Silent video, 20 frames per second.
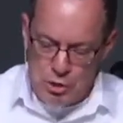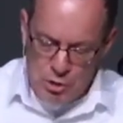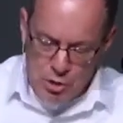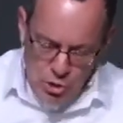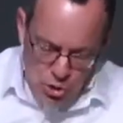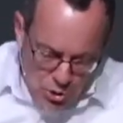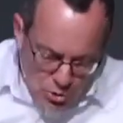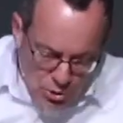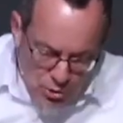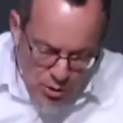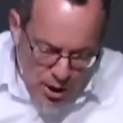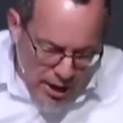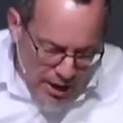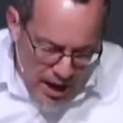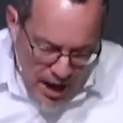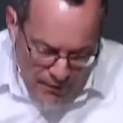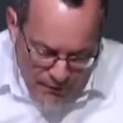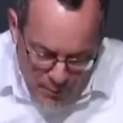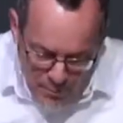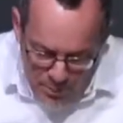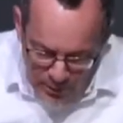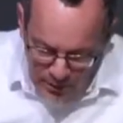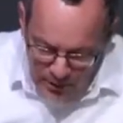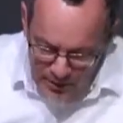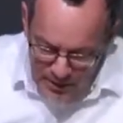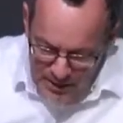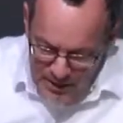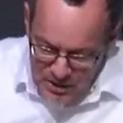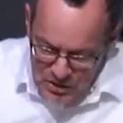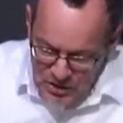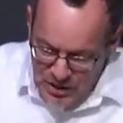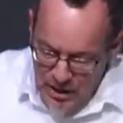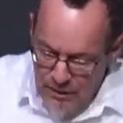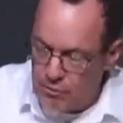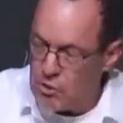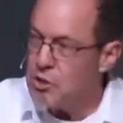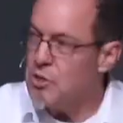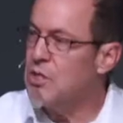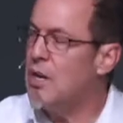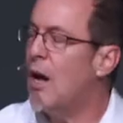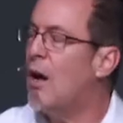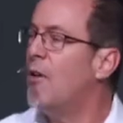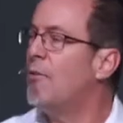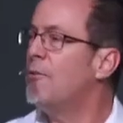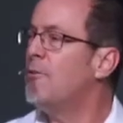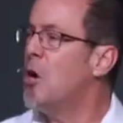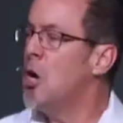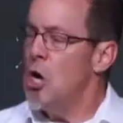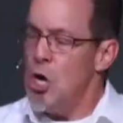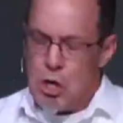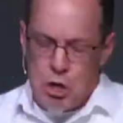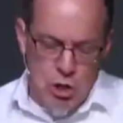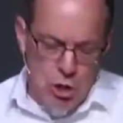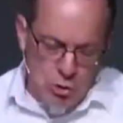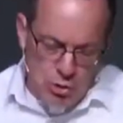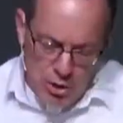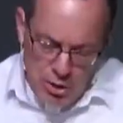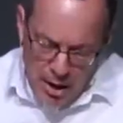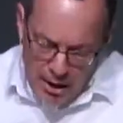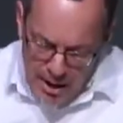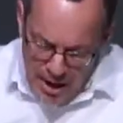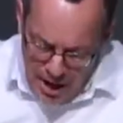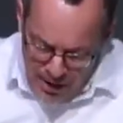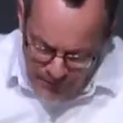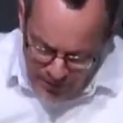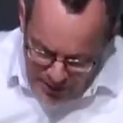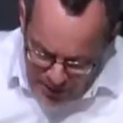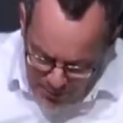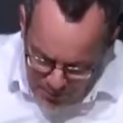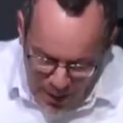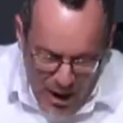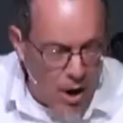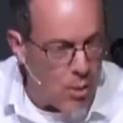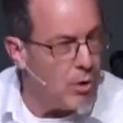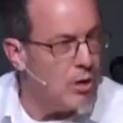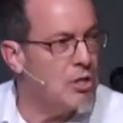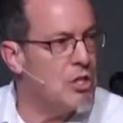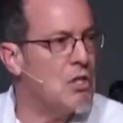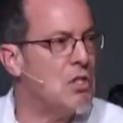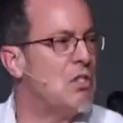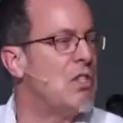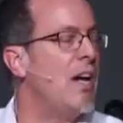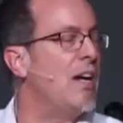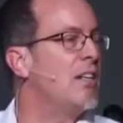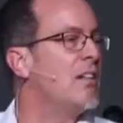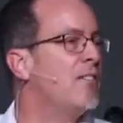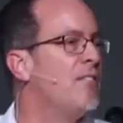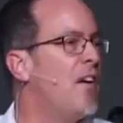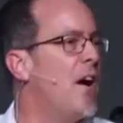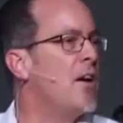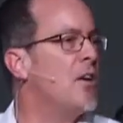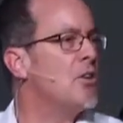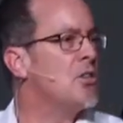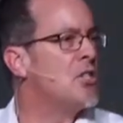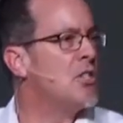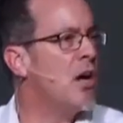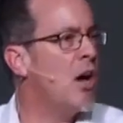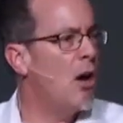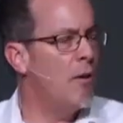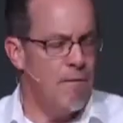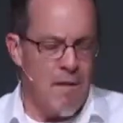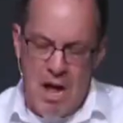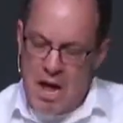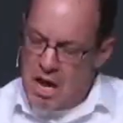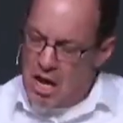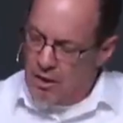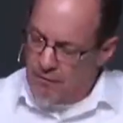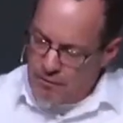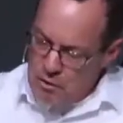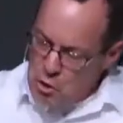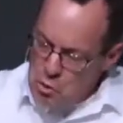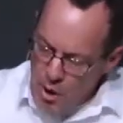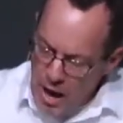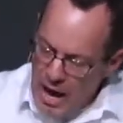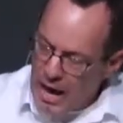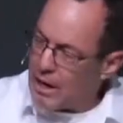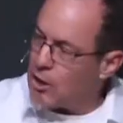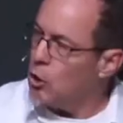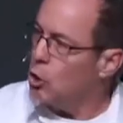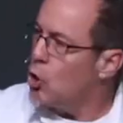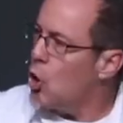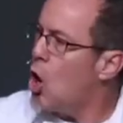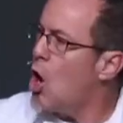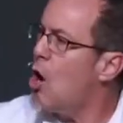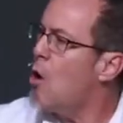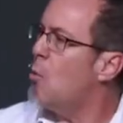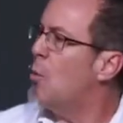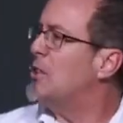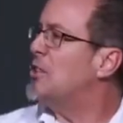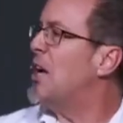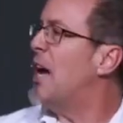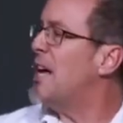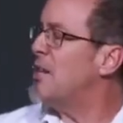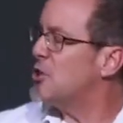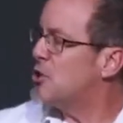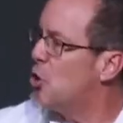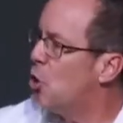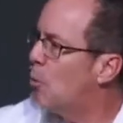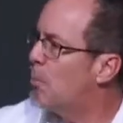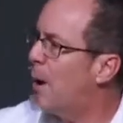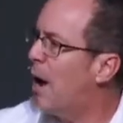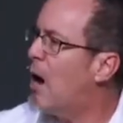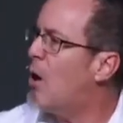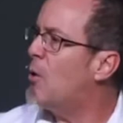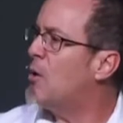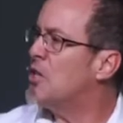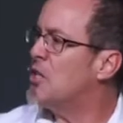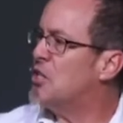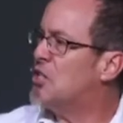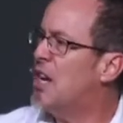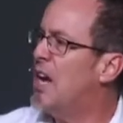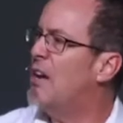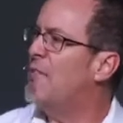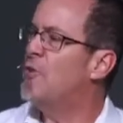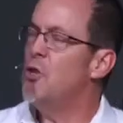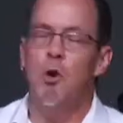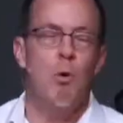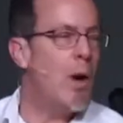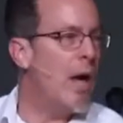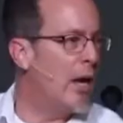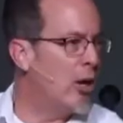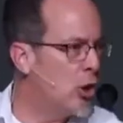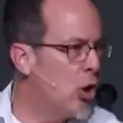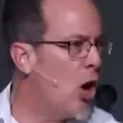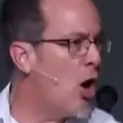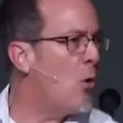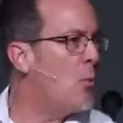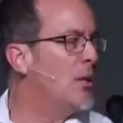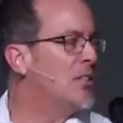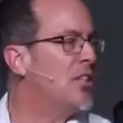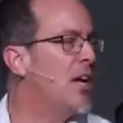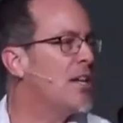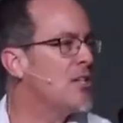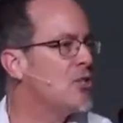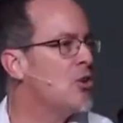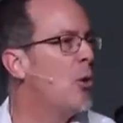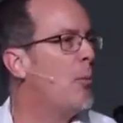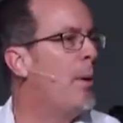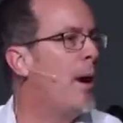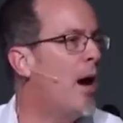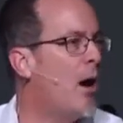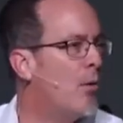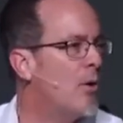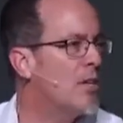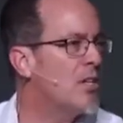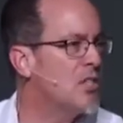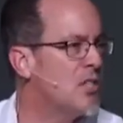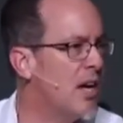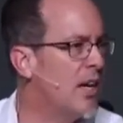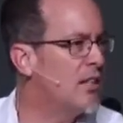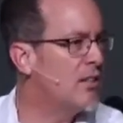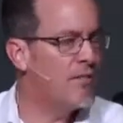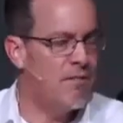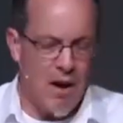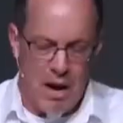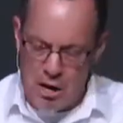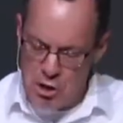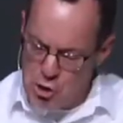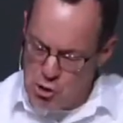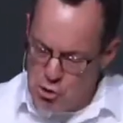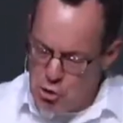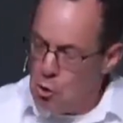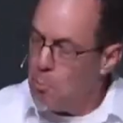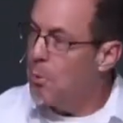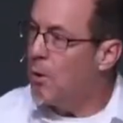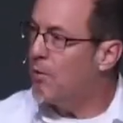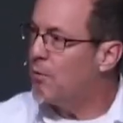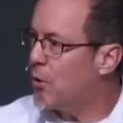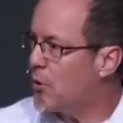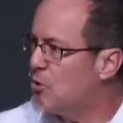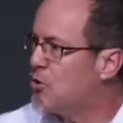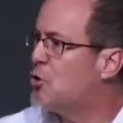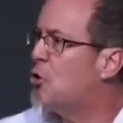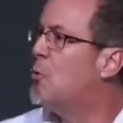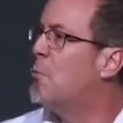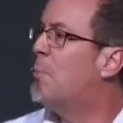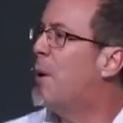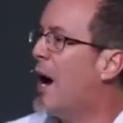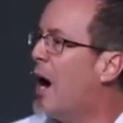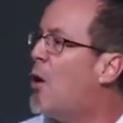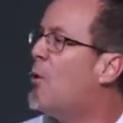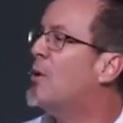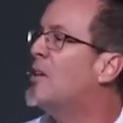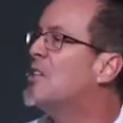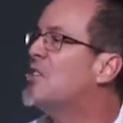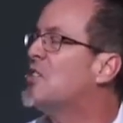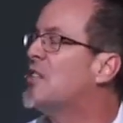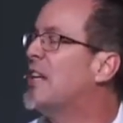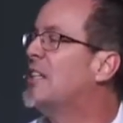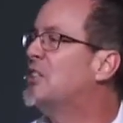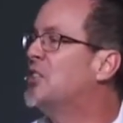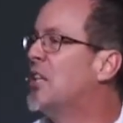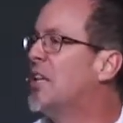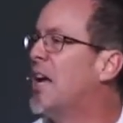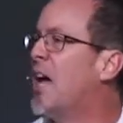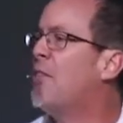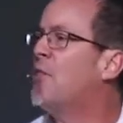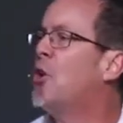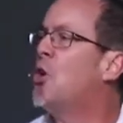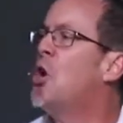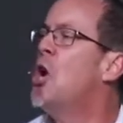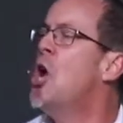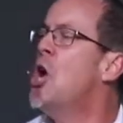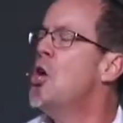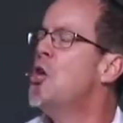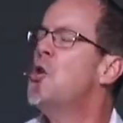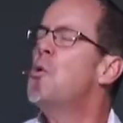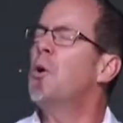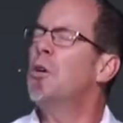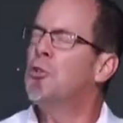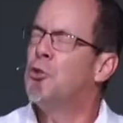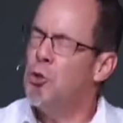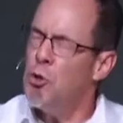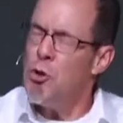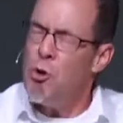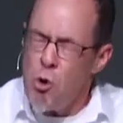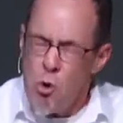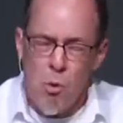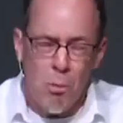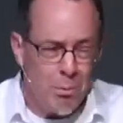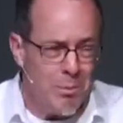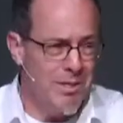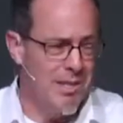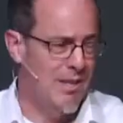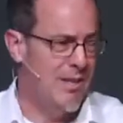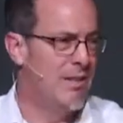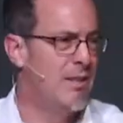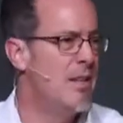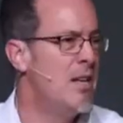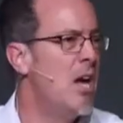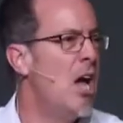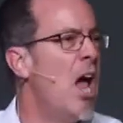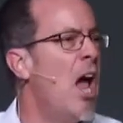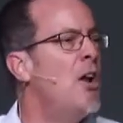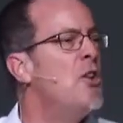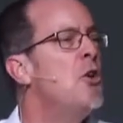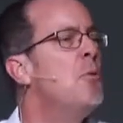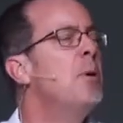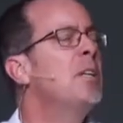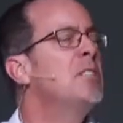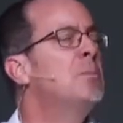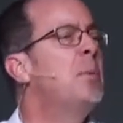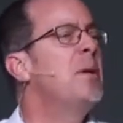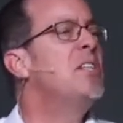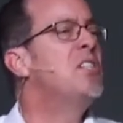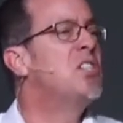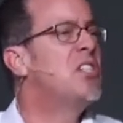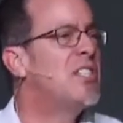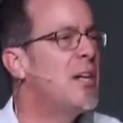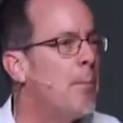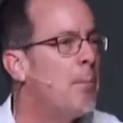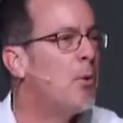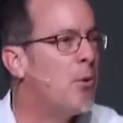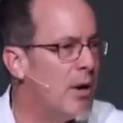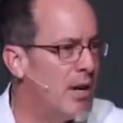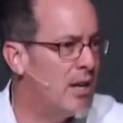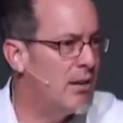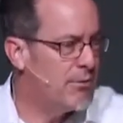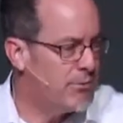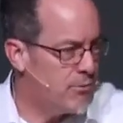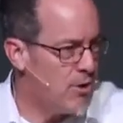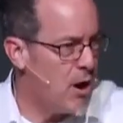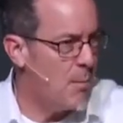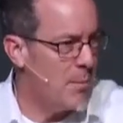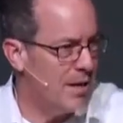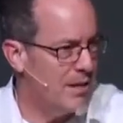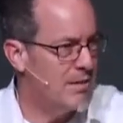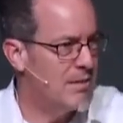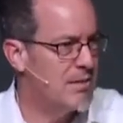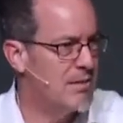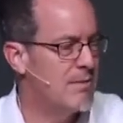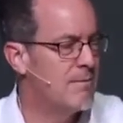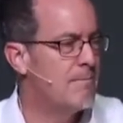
You do not have ability to save yourself. You do not have any power to sanctify yourself. If you add law, which has no power to save you, and law, which has no power to sanctify you, you put those two powerless things together, you are doomed and you must be separated from it.